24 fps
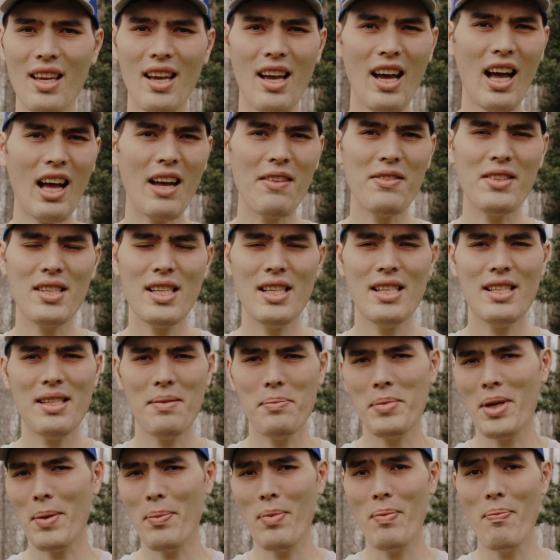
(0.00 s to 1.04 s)
Obviously, some
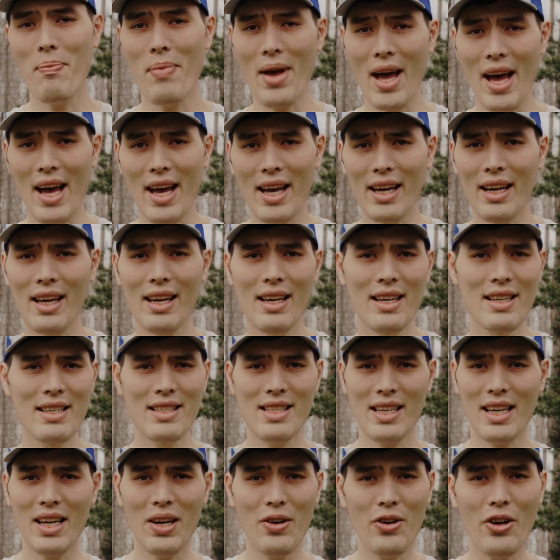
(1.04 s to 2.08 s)
type of bag to
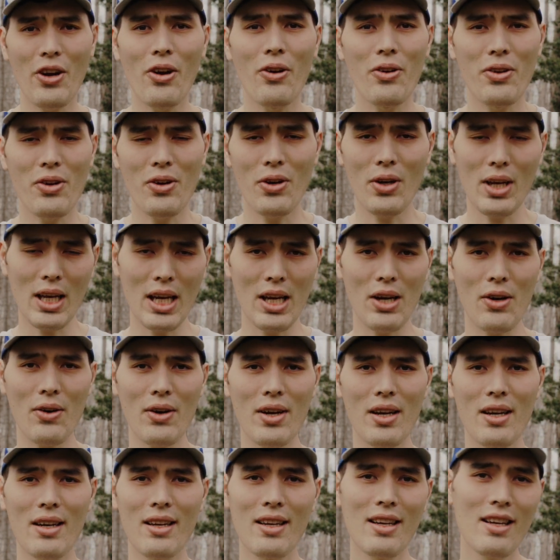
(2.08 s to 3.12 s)
carry all your gear
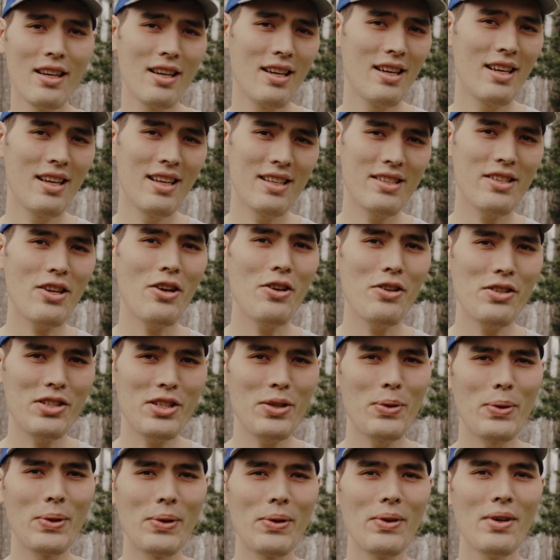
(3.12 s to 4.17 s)
in is
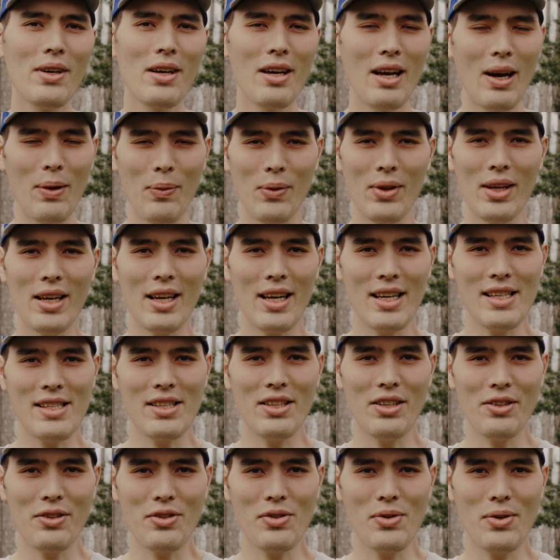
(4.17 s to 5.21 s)
also a really nice
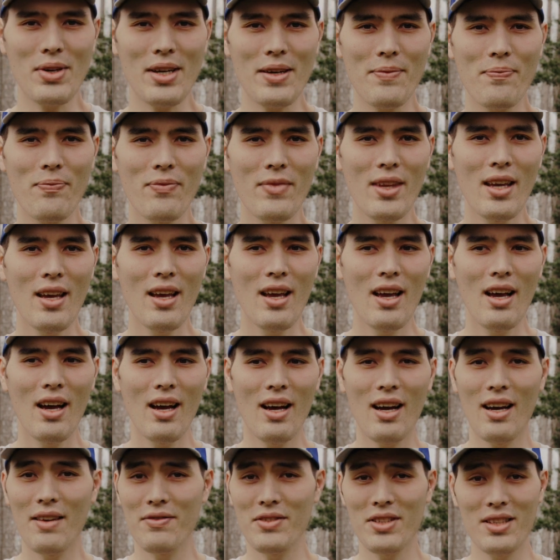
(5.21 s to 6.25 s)
luxury.
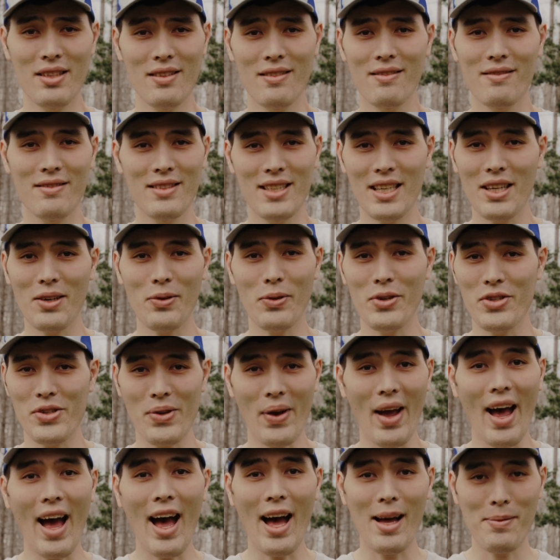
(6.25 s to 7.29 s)
Decoys, you
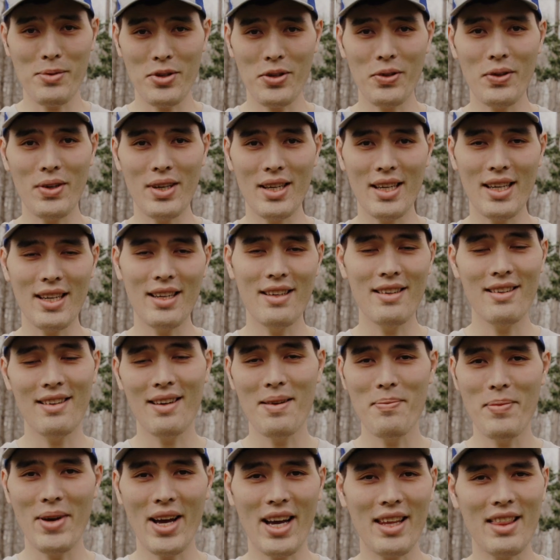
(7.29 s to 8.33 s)
absolutely need a
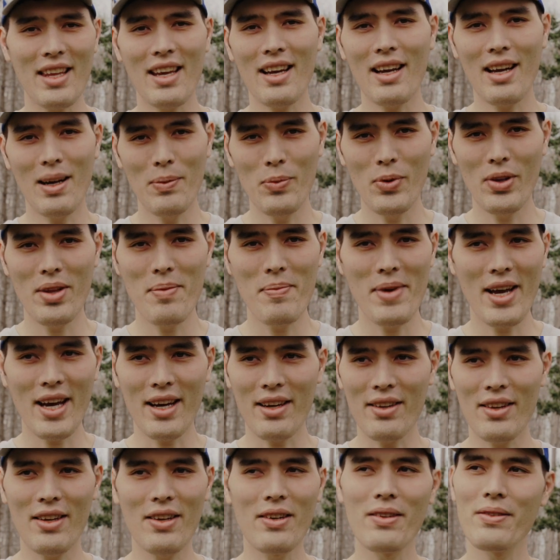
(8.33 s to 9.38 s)
bag. They come with a bag
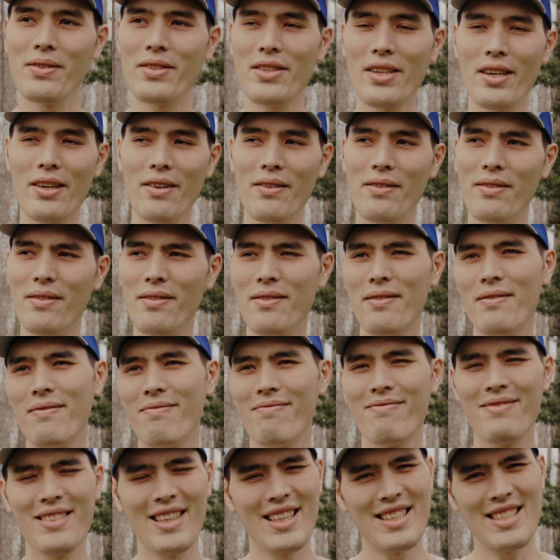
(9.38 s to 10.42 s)
though, so
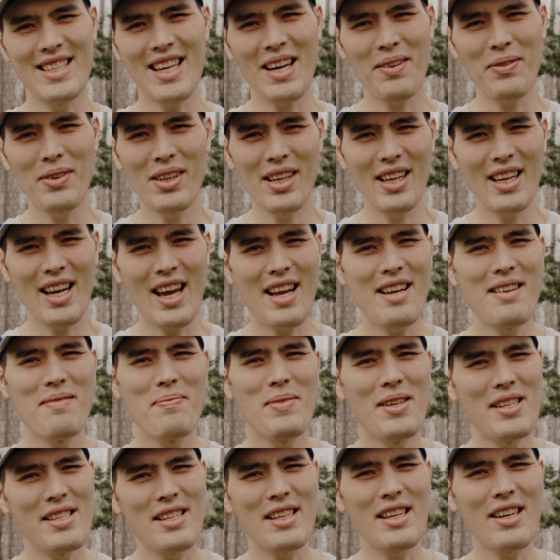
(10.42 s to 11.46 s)
it's not really an added
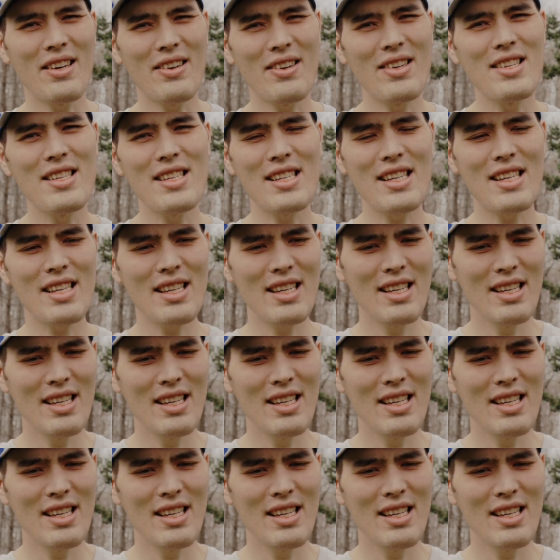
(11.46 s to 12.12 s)
piece of gear, is it?